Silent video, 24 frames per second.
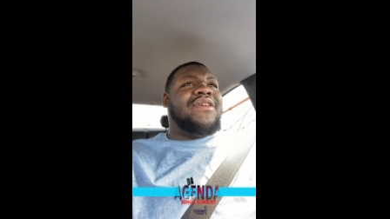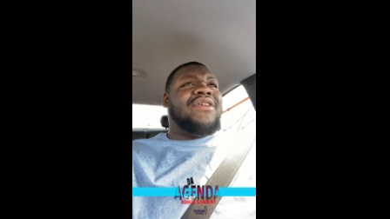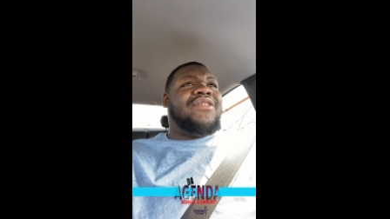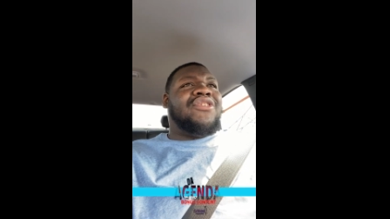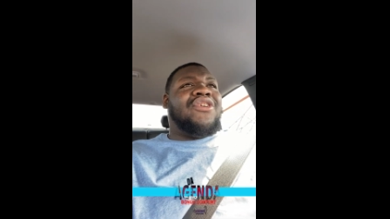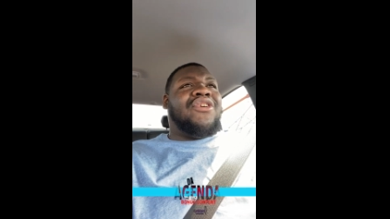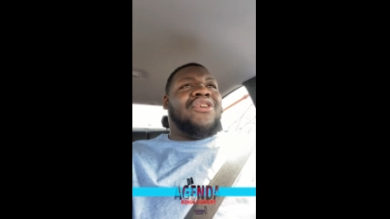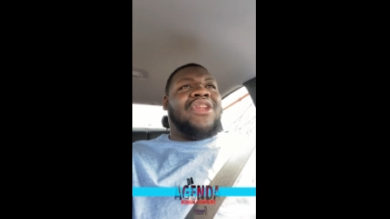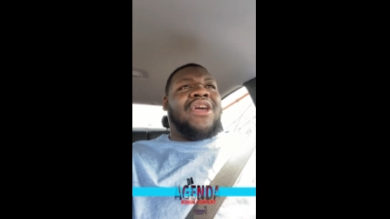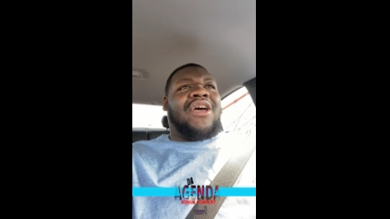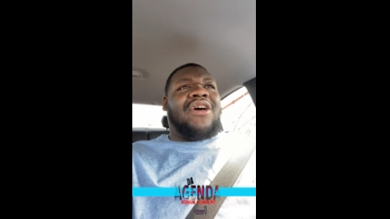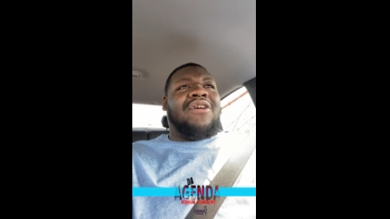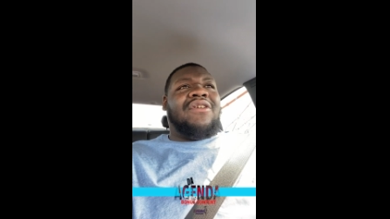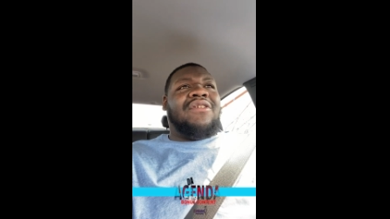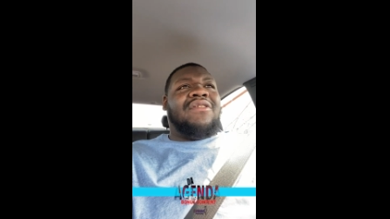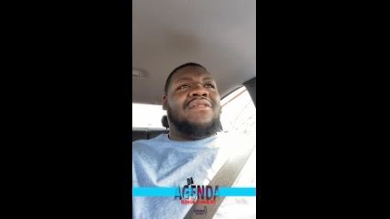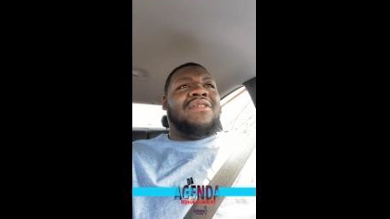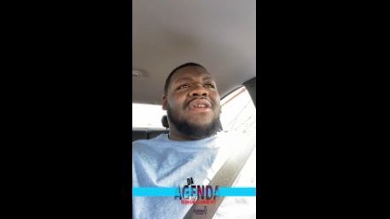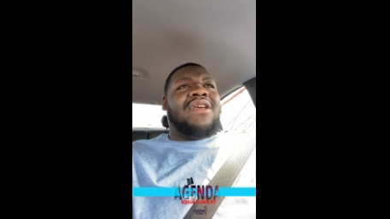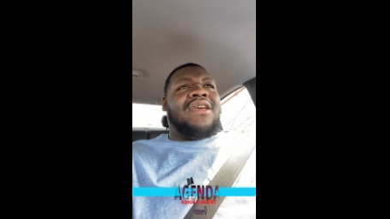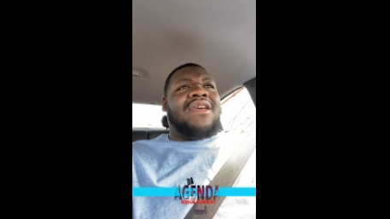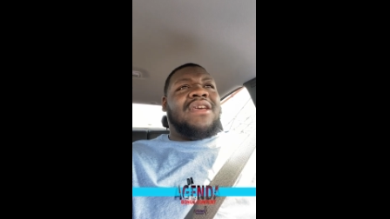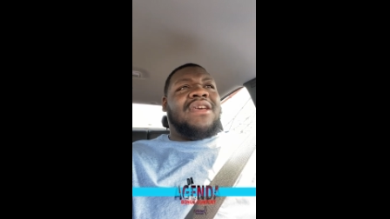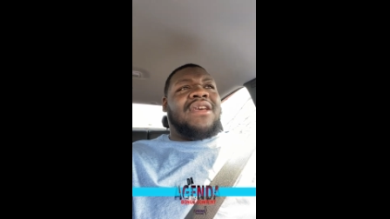You know,
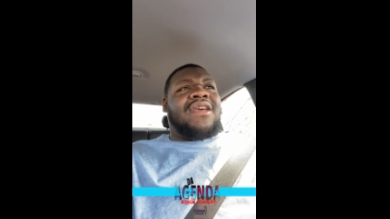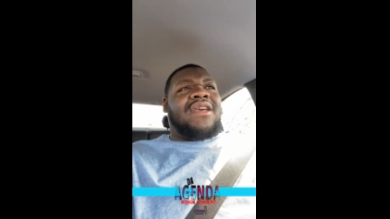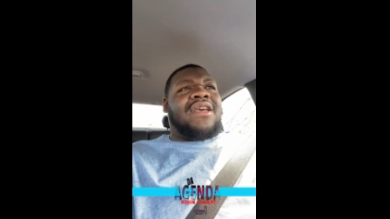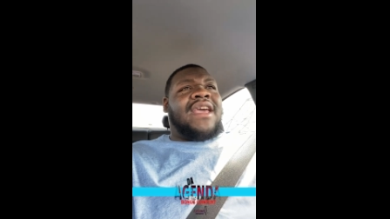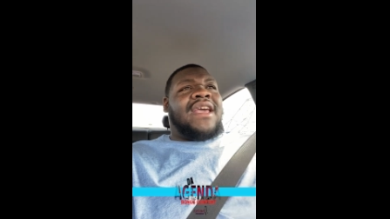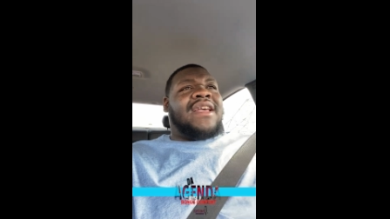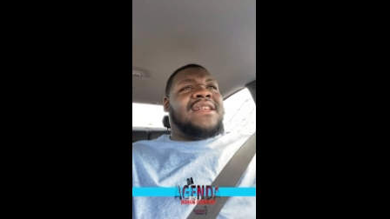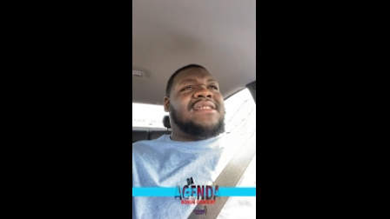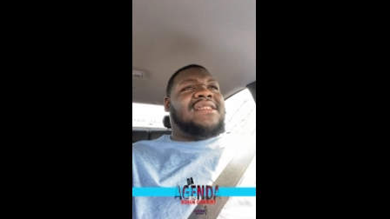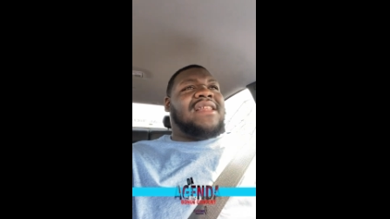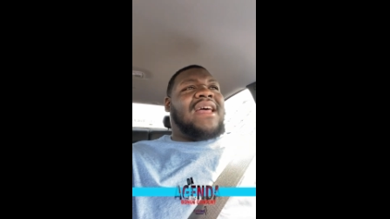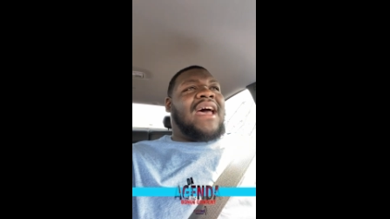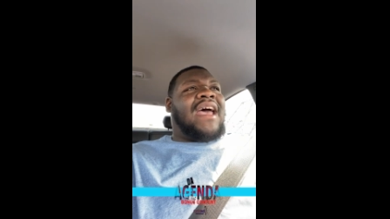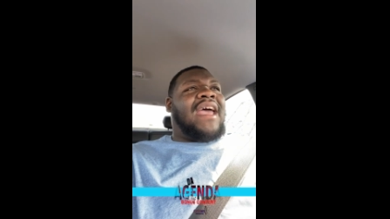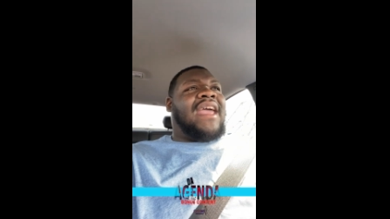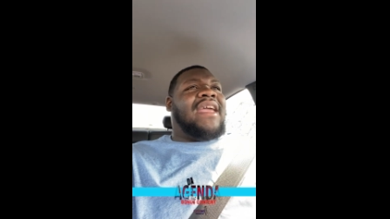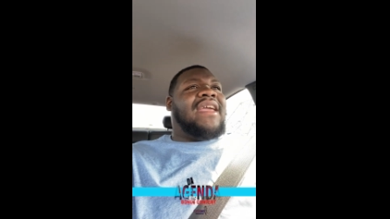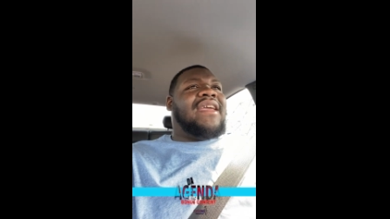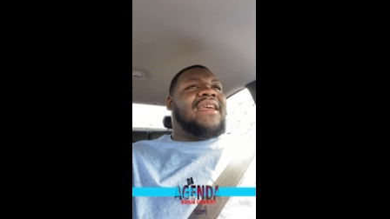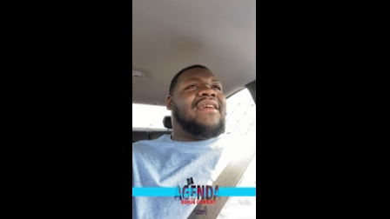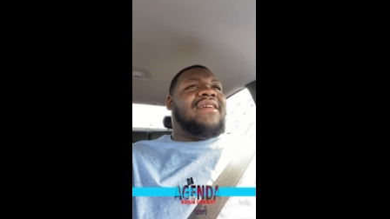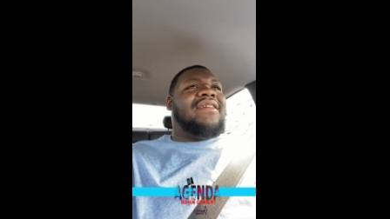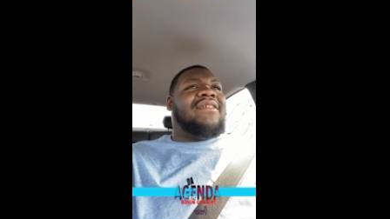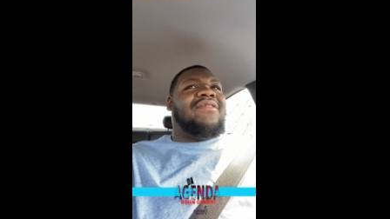it's
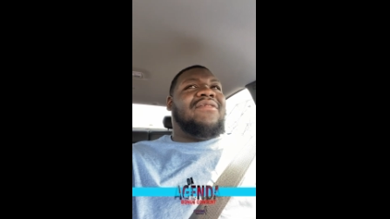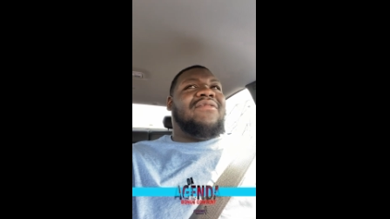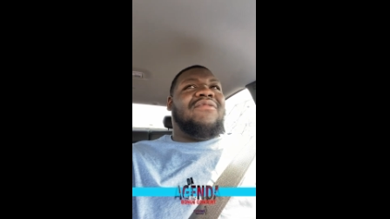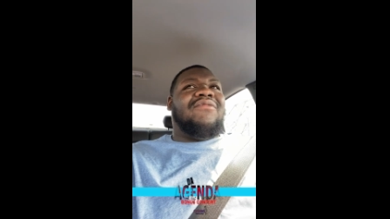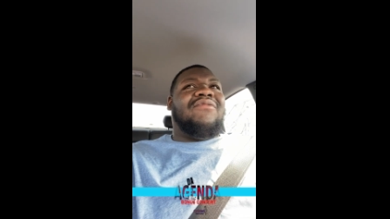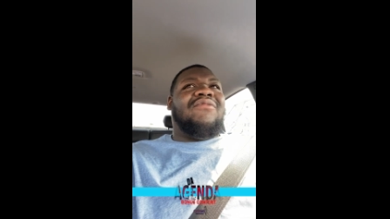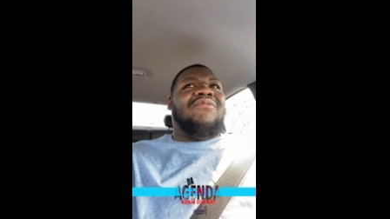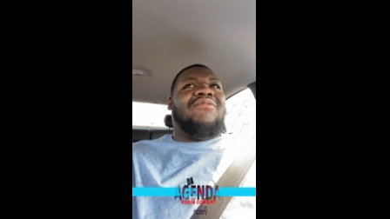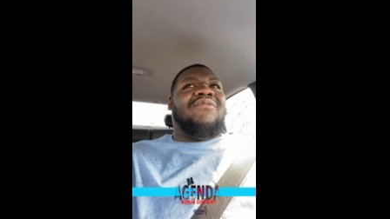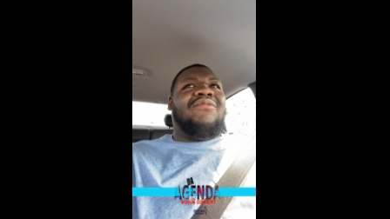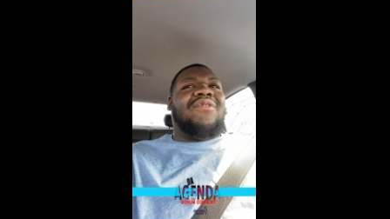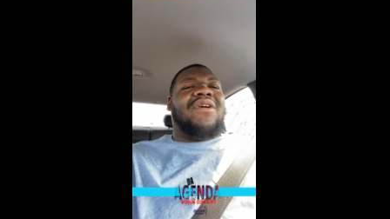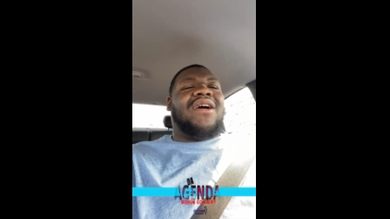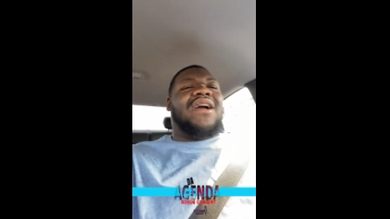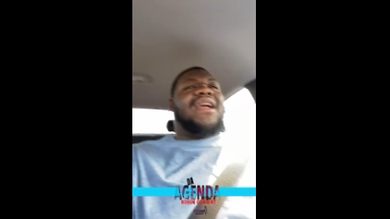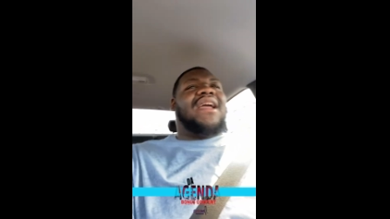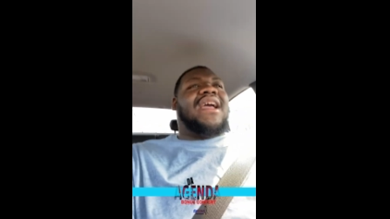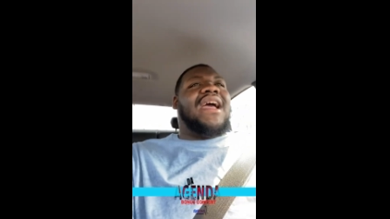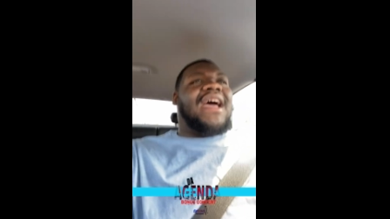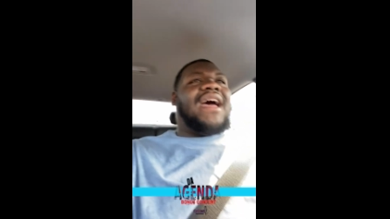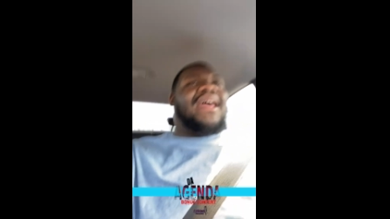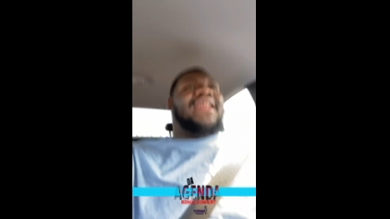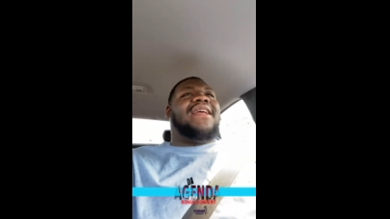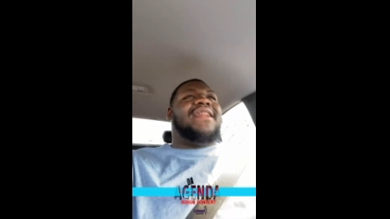like, what
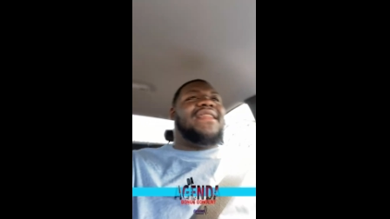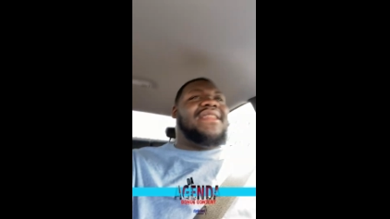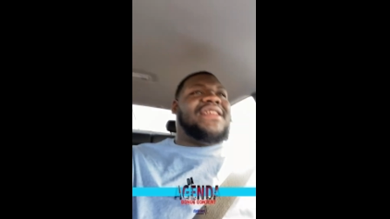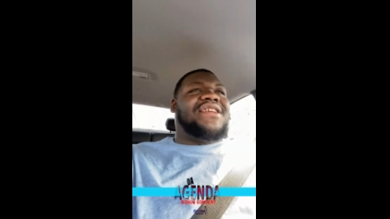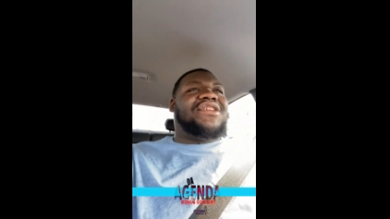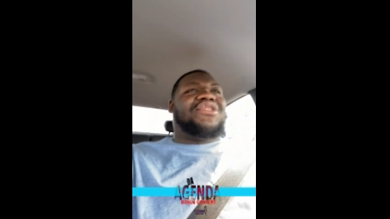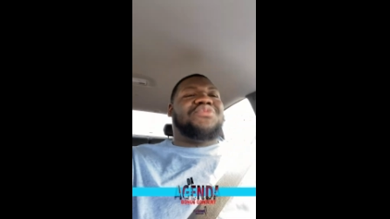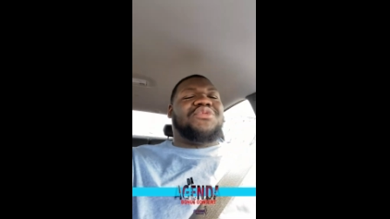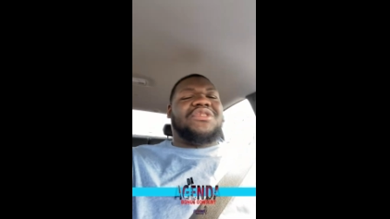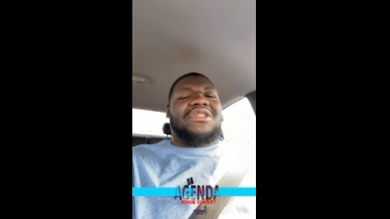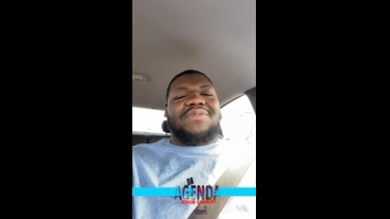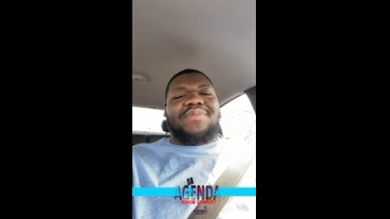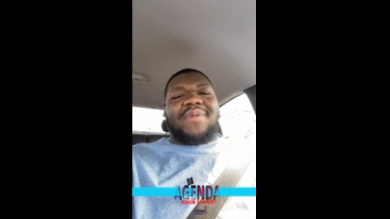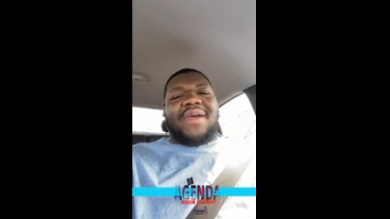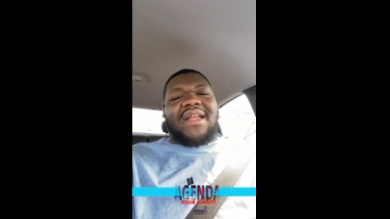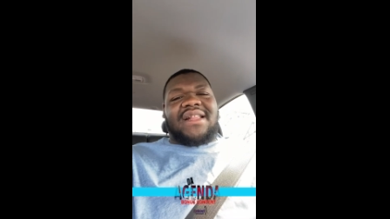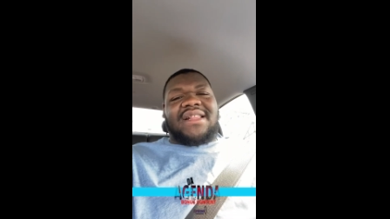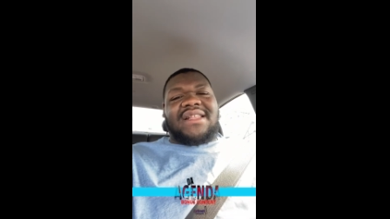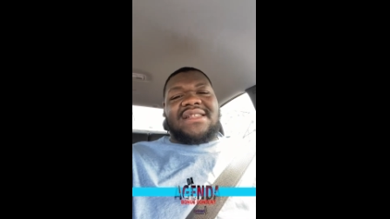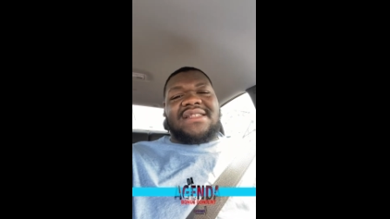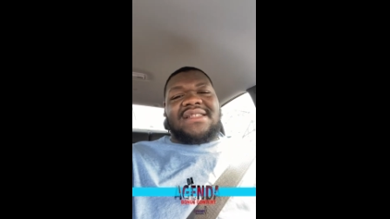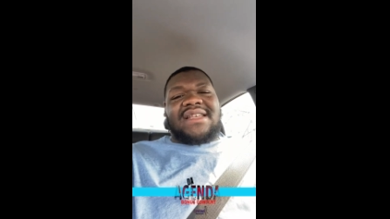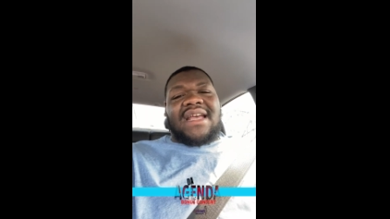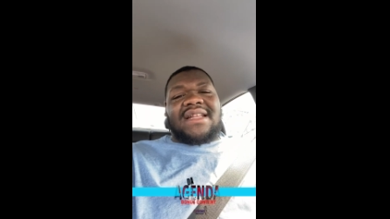kind of
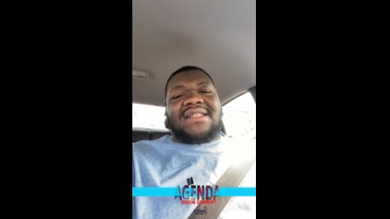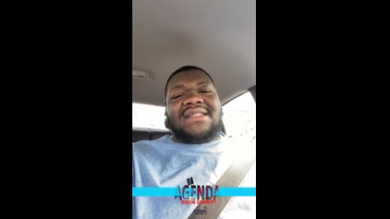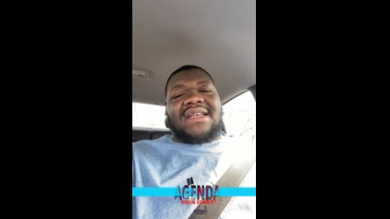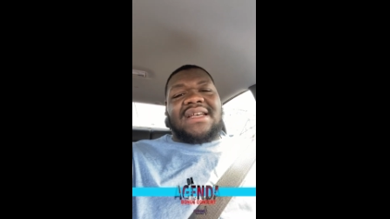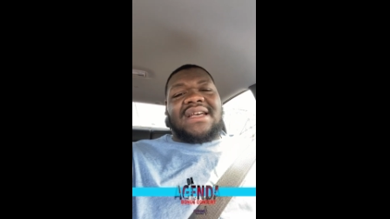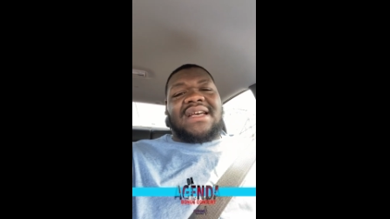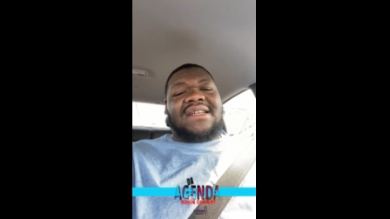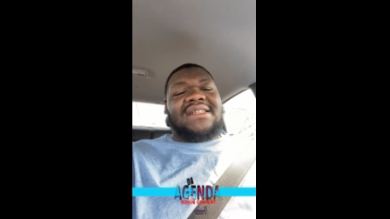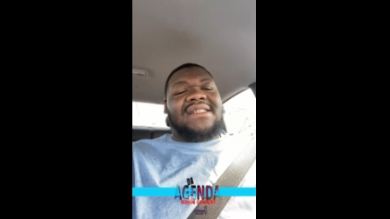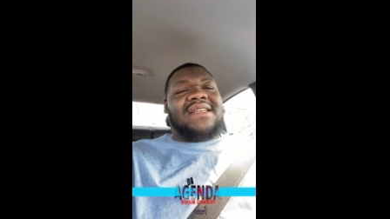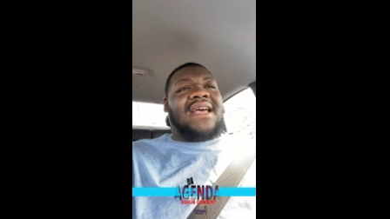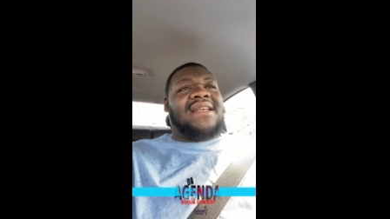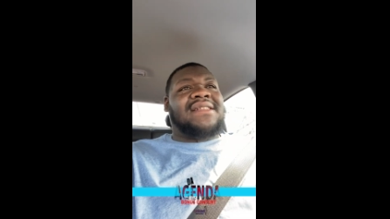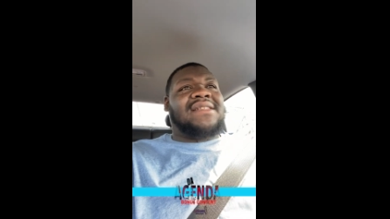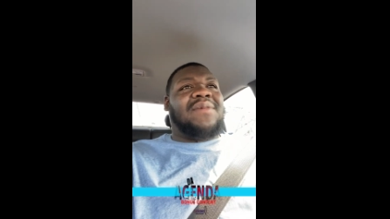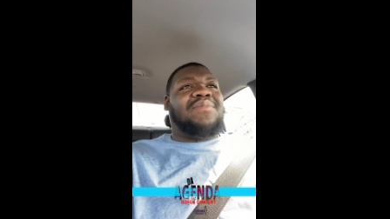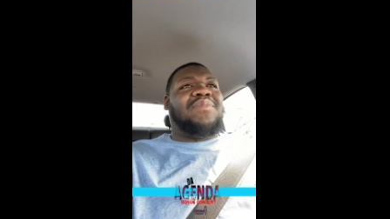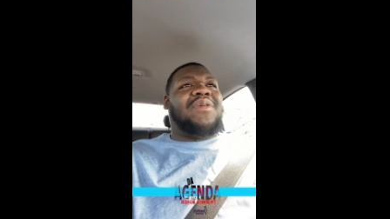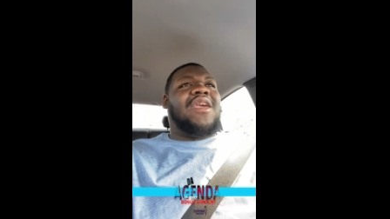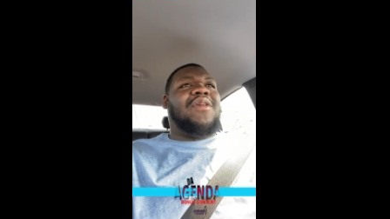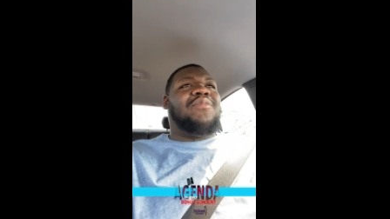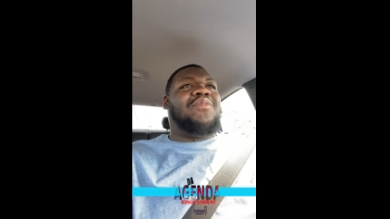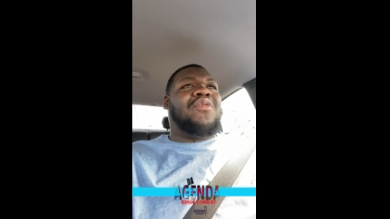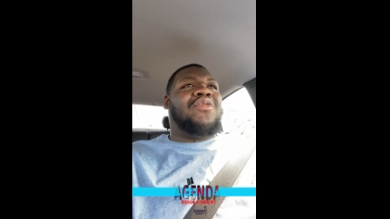disrespect is that to us as a
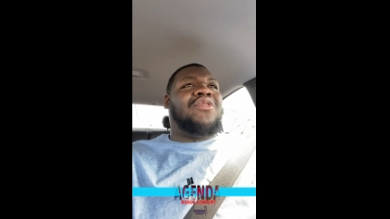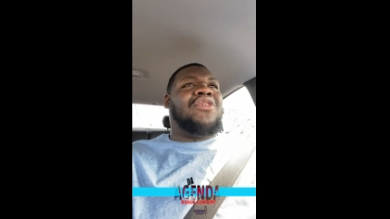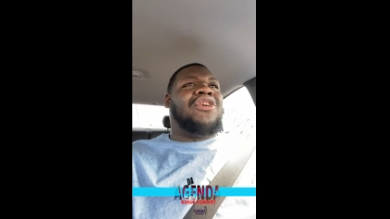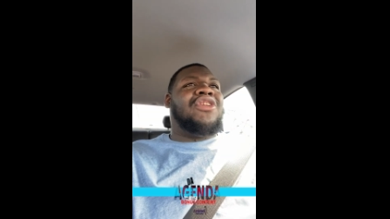people?